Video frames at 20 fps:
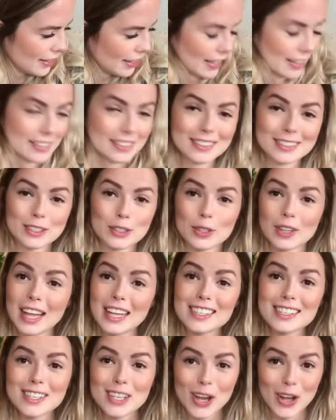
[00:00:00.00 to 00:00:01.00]
Yes, so
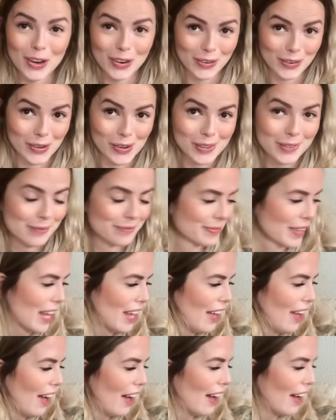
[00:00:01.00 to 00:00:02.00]
that's not all.
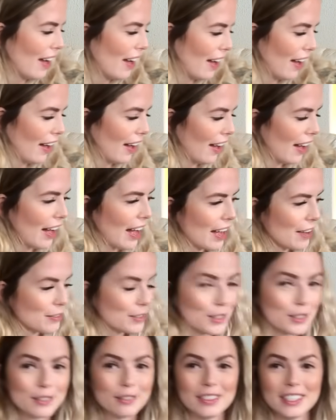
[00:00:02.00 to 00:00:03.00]

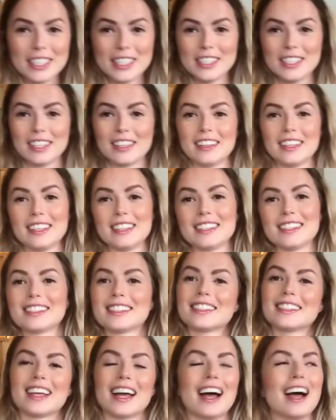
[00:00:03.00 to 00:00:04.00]
After finishing
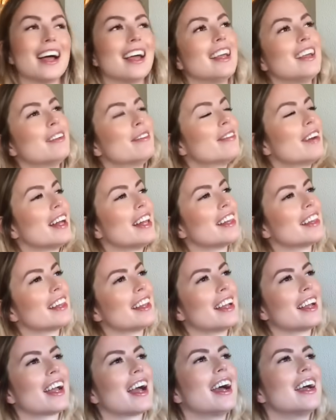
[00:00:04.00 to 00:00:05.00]
this, I felt
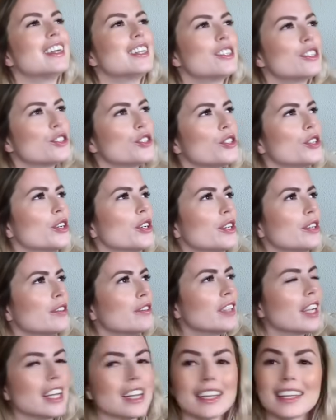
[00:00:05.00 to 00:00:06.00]
like I
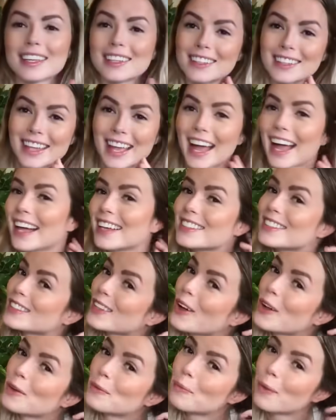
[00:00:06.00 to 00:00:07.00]
deserved a little
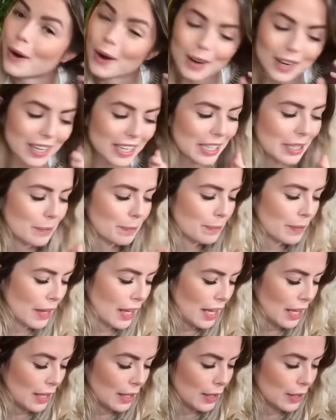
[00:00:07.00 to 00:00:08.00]
cast-on party.
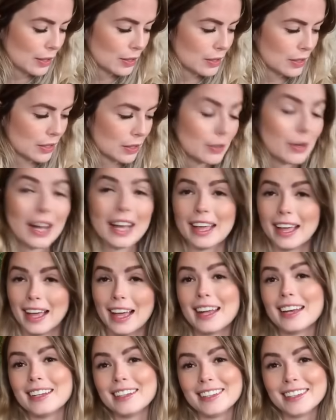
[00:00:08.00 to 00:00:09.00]
So I
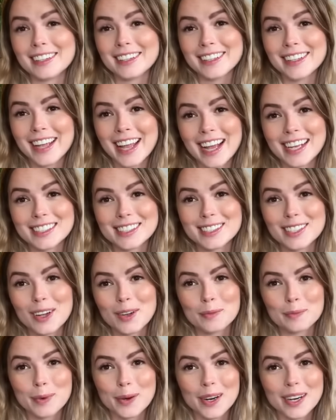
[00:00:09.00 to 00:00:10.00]
had a little
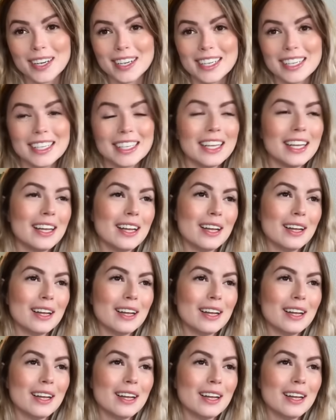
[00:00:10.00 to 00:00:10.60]
cast-on party,